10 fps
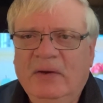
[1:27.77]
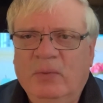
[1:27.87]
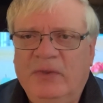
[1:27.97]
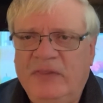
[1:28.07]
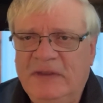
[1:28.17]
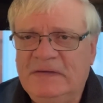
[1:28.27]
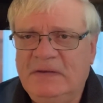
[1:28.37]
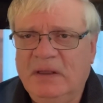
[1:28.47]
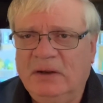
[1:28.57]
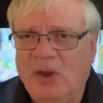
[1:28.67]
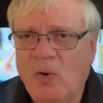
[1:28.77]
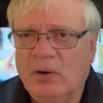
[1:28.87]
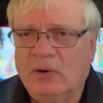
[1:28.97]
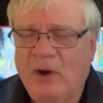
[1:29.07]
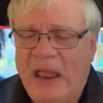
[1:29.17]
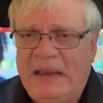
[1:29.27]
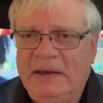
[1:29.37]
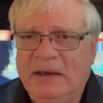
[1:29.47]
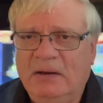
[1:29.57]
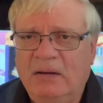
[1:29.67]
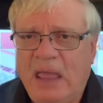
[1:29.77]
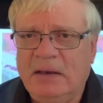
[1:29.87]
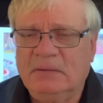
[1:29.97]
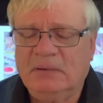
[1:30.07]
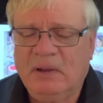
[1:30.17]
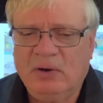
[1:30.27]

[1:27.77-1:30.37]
with these lower grain and